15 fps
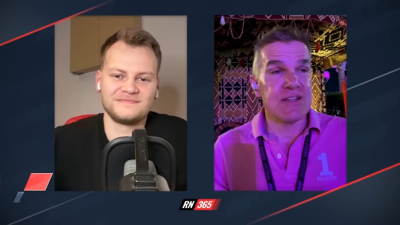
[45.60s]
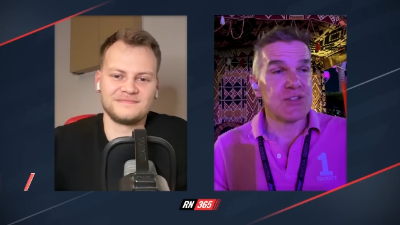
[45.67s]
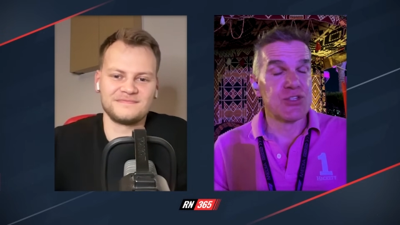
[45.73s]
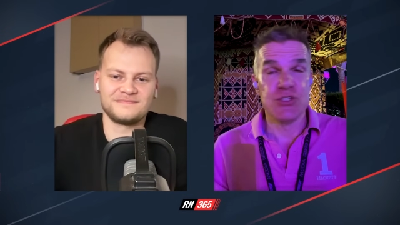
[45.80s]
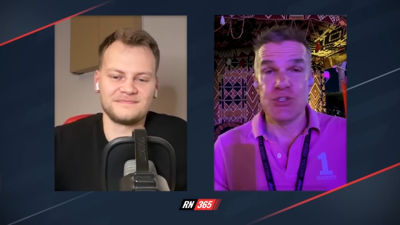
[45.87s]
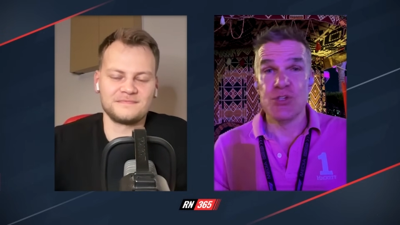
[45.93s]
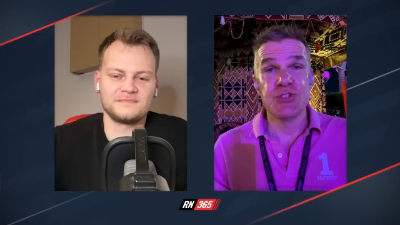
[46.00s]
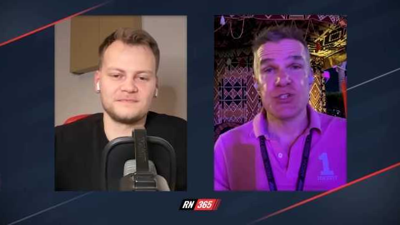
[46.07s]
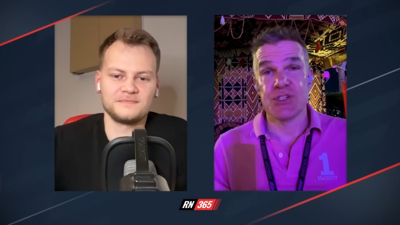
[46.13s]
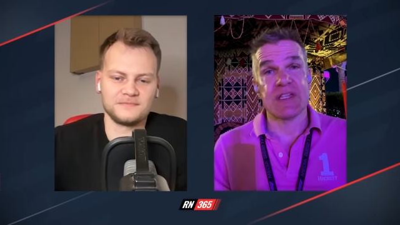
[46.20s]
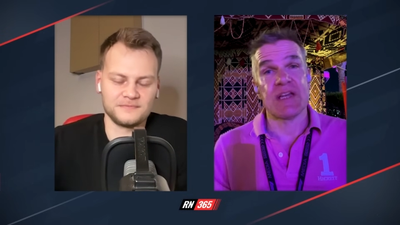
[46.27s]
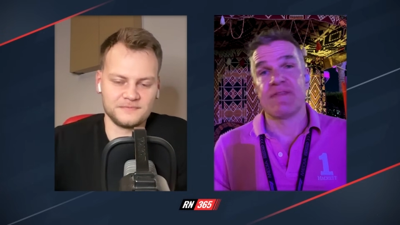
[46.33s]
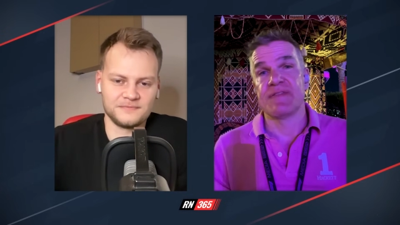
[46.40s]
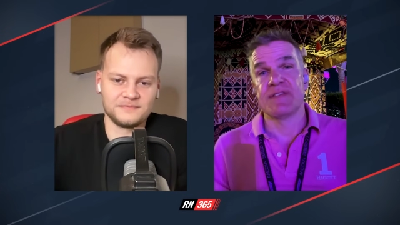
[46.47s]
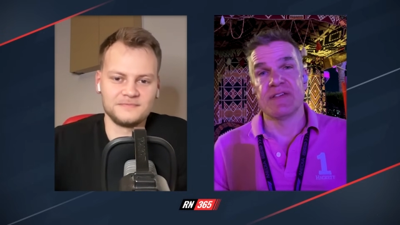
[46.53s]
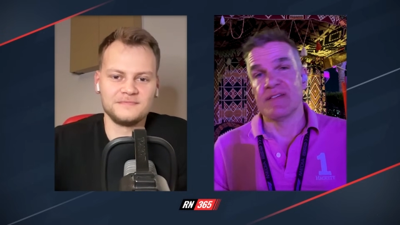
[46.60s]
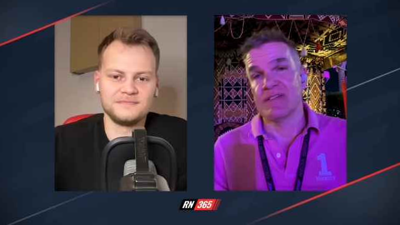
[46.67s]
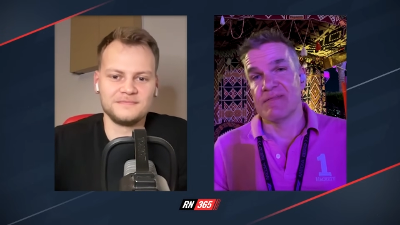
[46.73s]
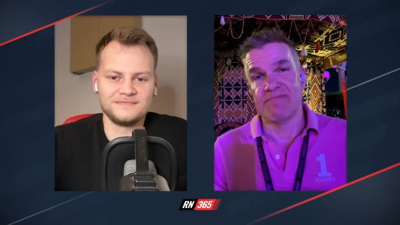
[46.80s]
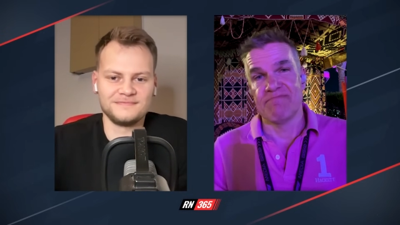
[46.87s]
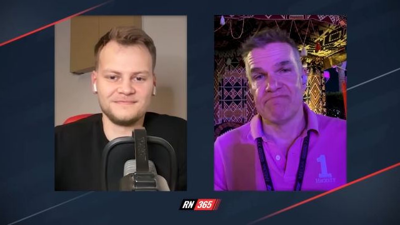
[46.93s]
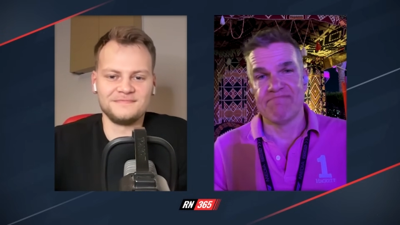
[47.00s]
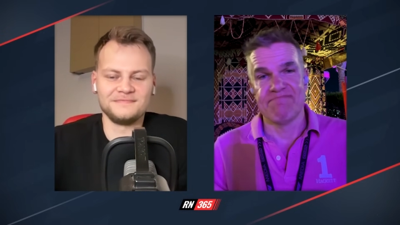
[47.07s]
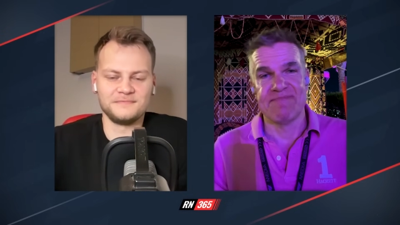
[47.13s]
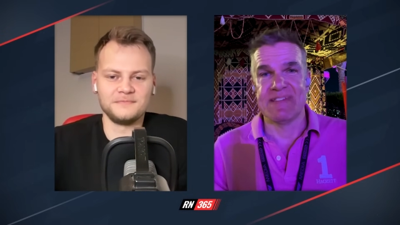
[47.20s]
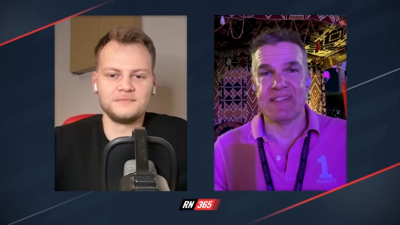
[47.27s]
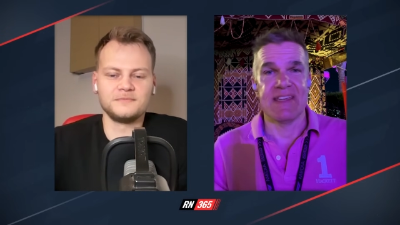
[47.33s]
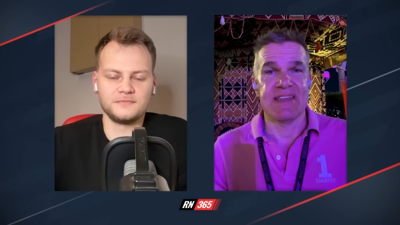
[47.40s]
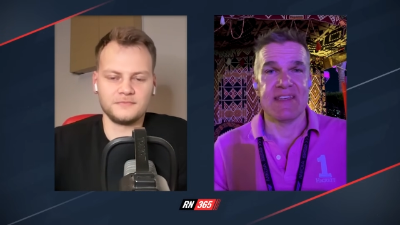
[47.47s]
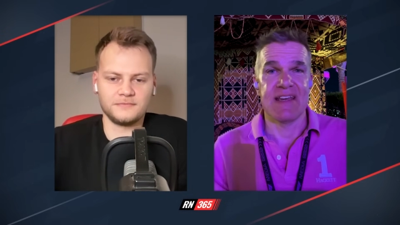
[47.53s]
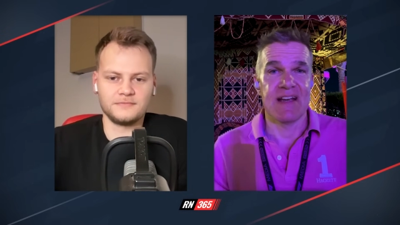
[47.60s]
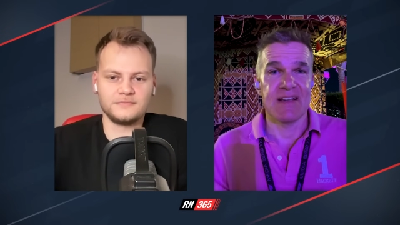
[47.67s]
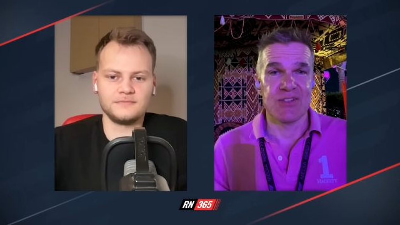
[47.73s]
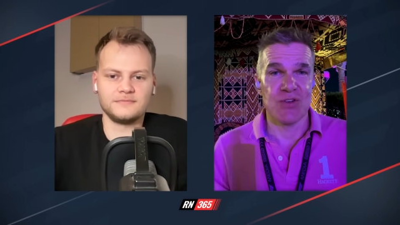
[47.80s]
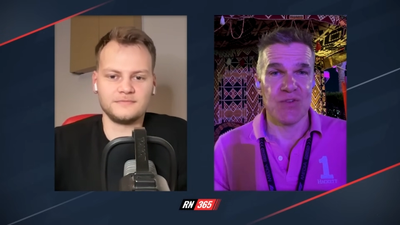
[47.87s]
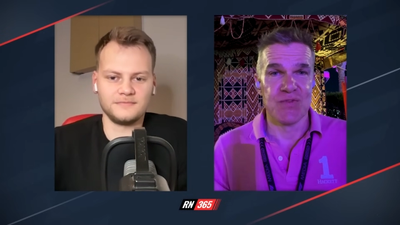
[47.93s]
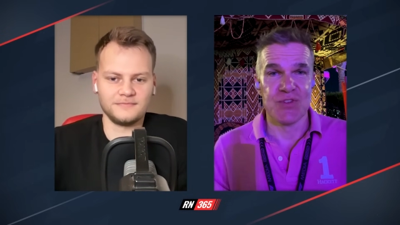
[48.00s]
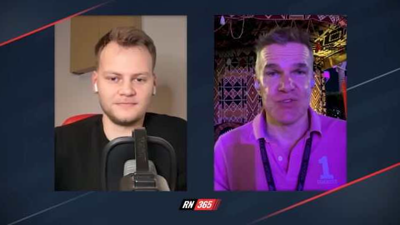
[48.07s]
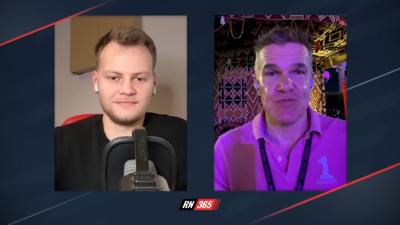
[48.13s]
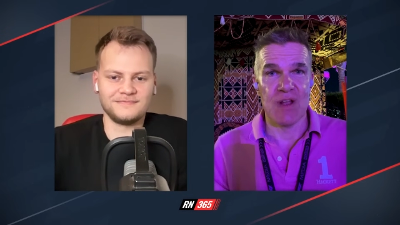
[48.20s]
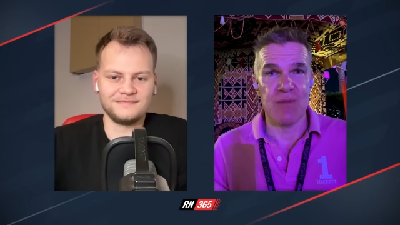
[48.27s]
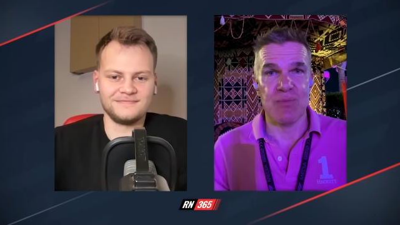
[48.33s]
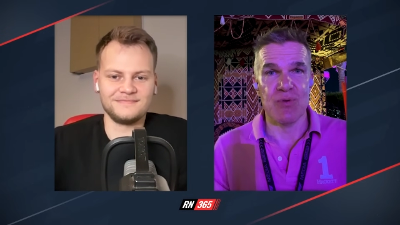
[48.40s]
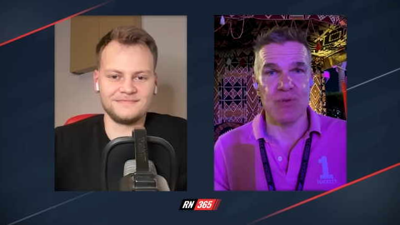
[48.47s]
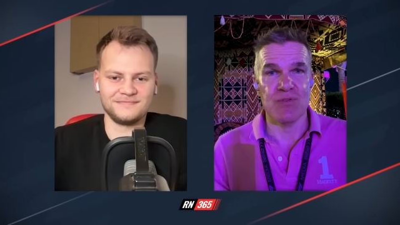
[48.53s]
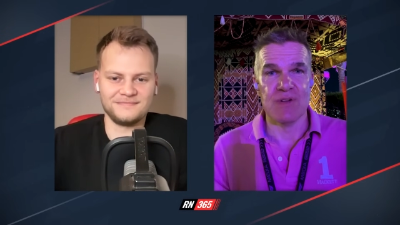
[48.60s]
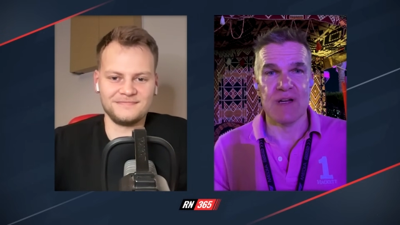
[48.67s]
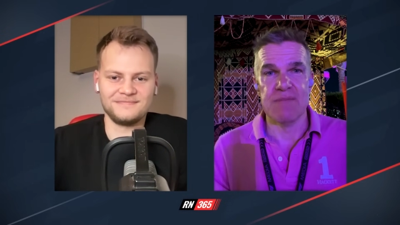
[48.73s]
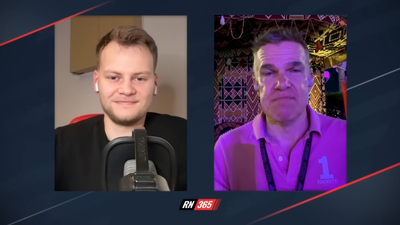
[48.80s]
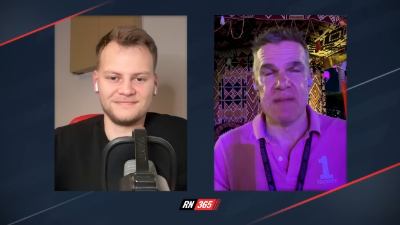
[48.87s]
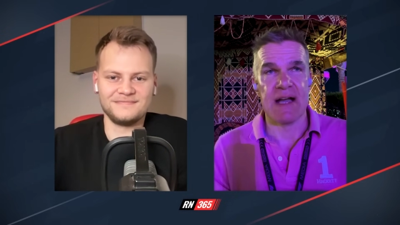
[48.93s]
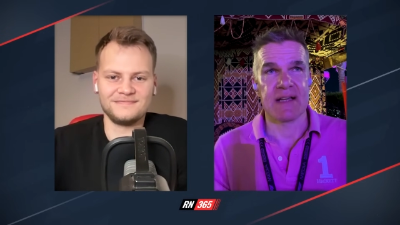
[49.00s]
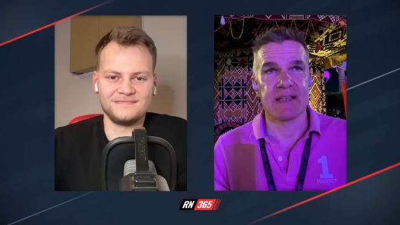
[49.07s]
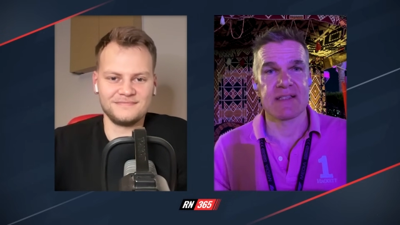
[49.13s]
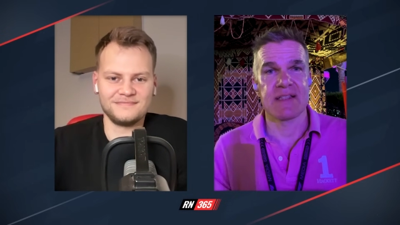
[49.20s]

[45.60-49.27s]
Speaker 1: you just have to take your hat off to Red Bull and Max.